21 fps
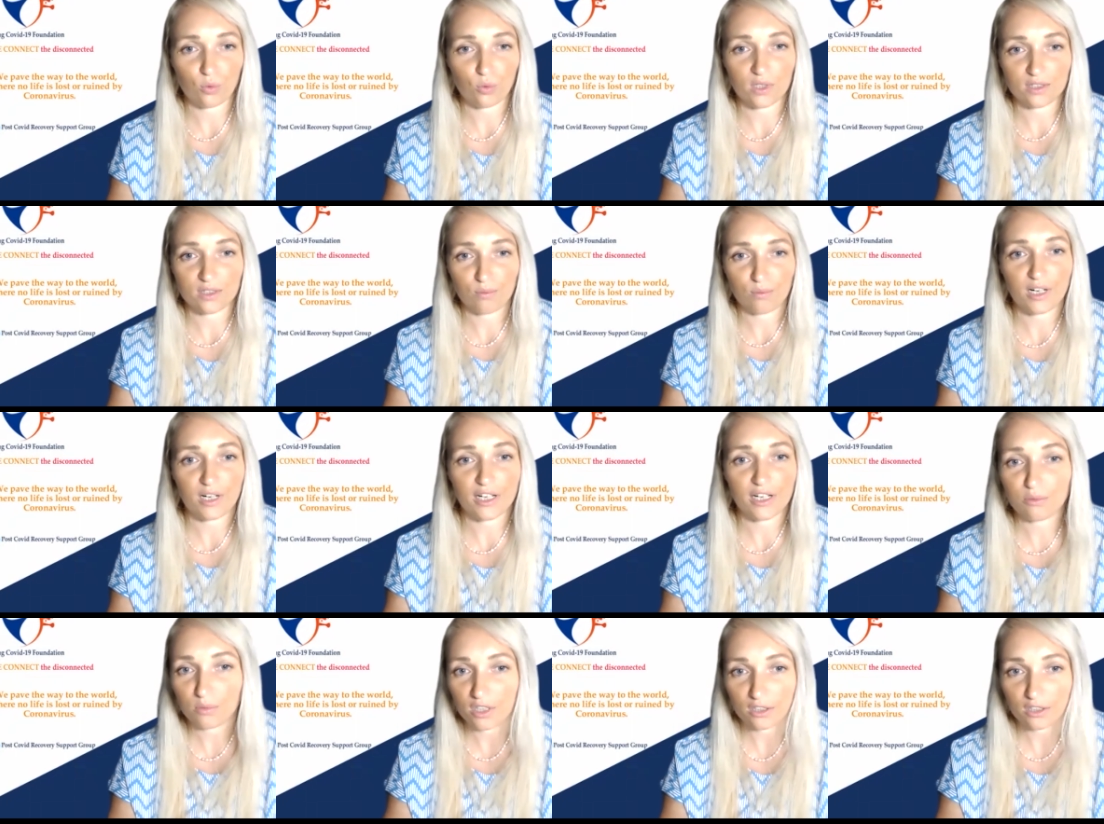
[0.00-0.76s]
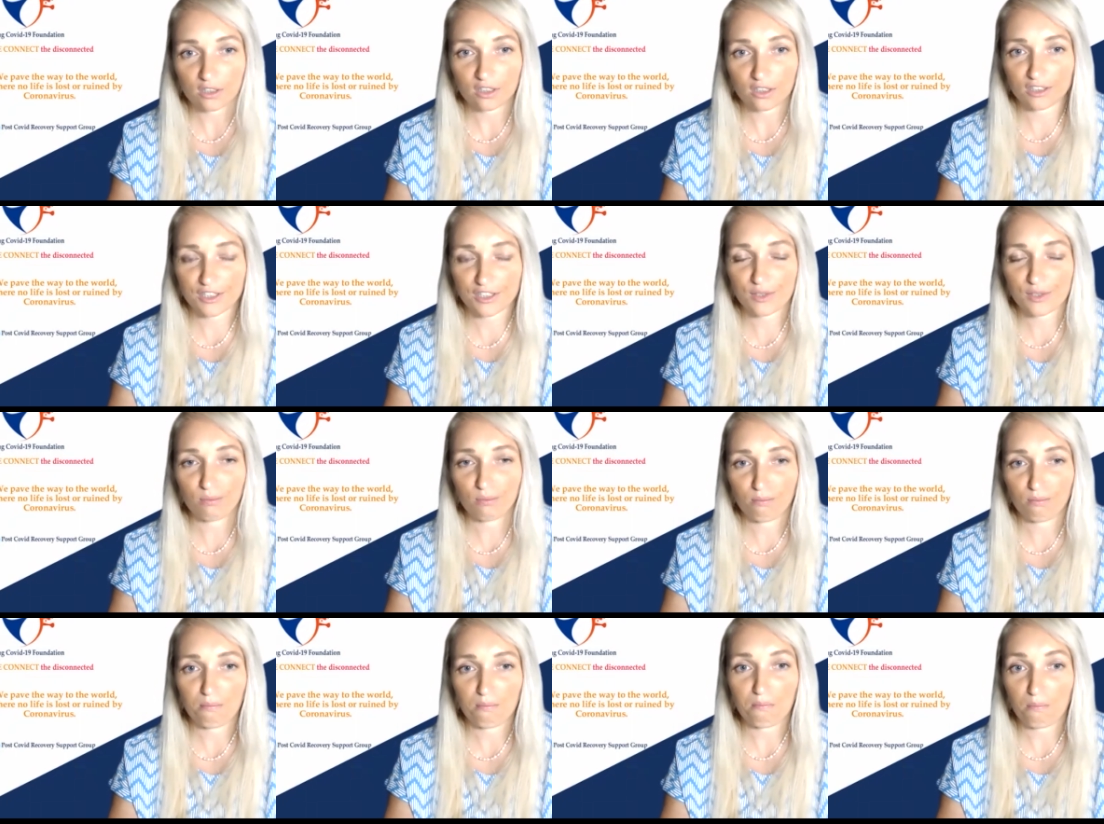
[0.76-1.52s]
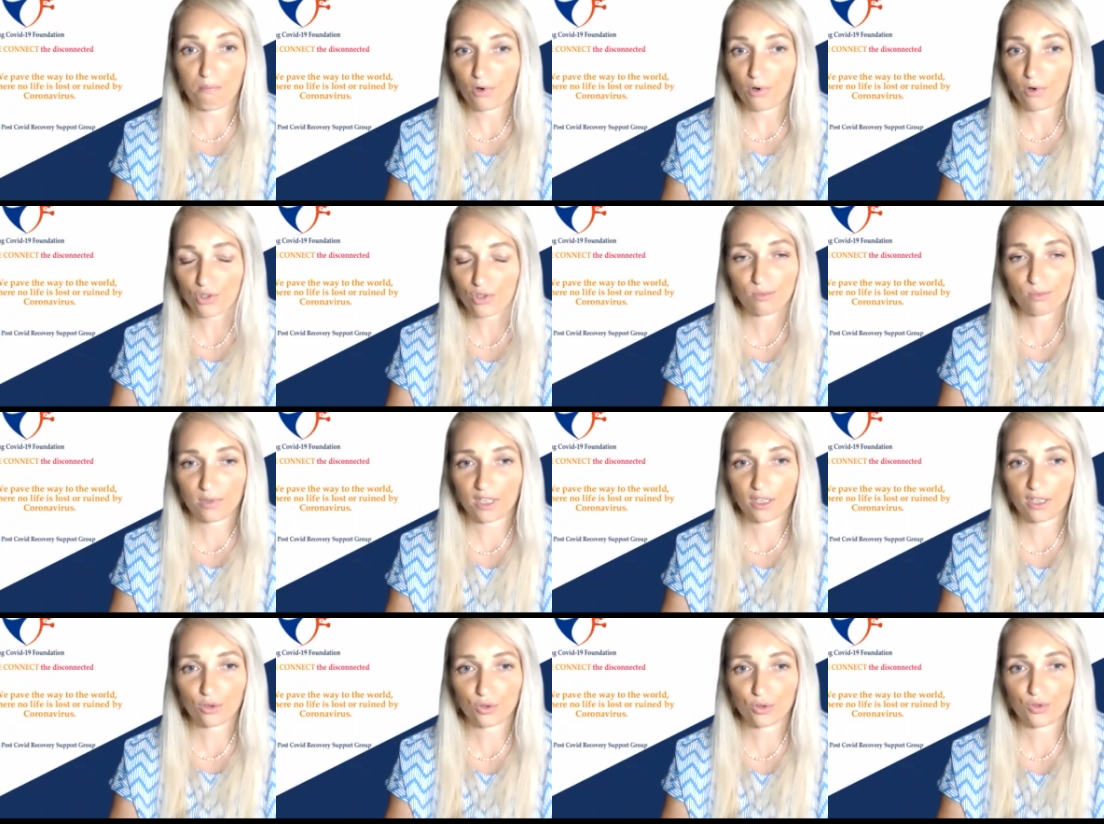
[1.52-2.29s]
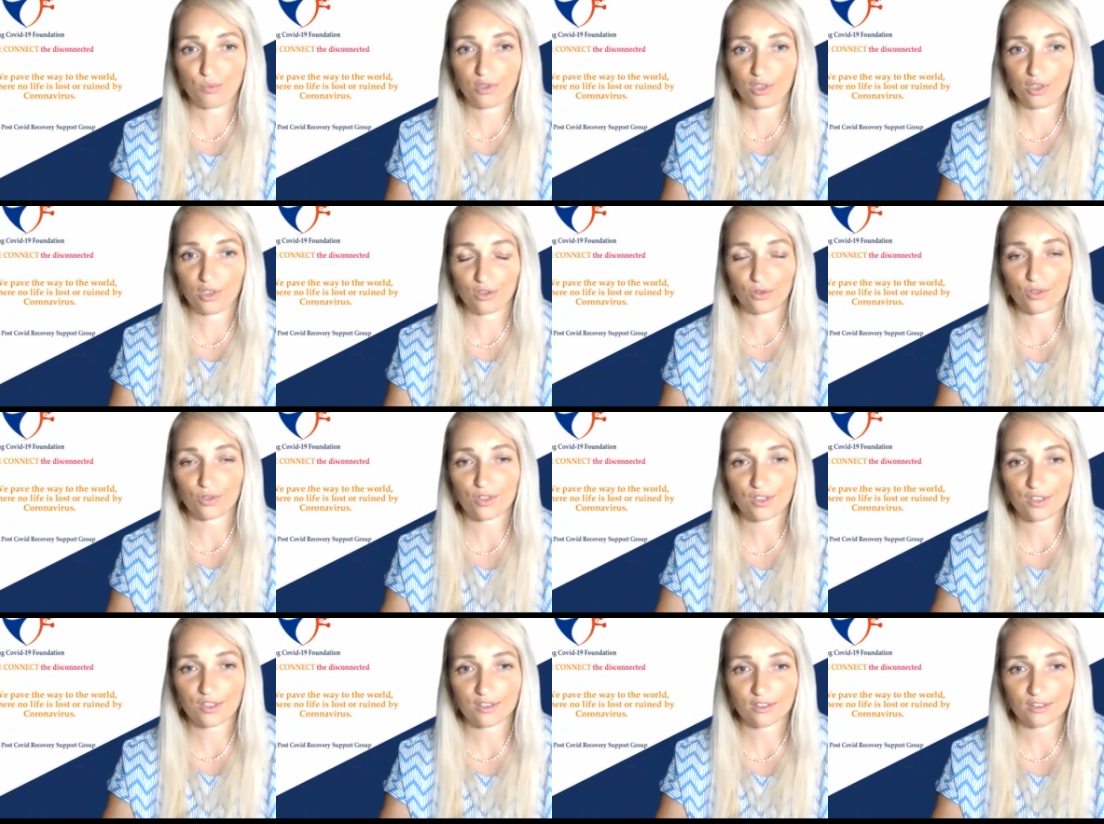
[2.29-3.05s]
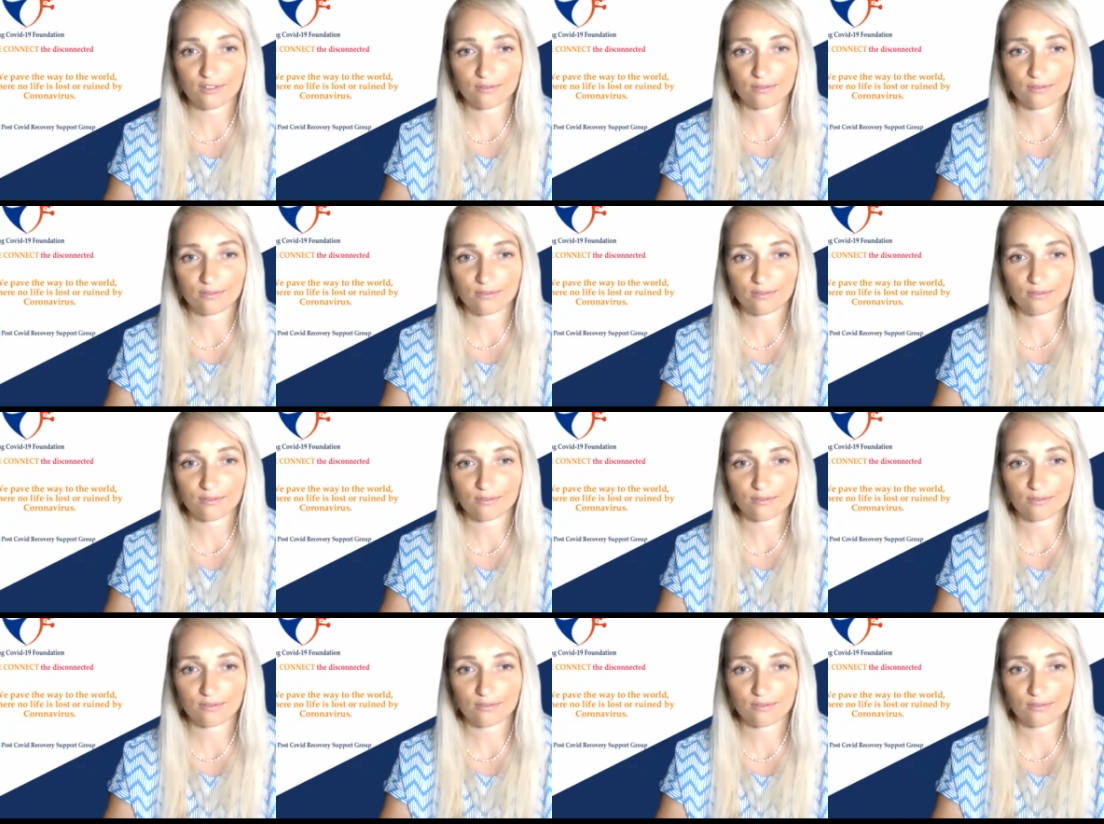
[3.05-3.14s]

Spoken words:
What biomarkers possibly could be used?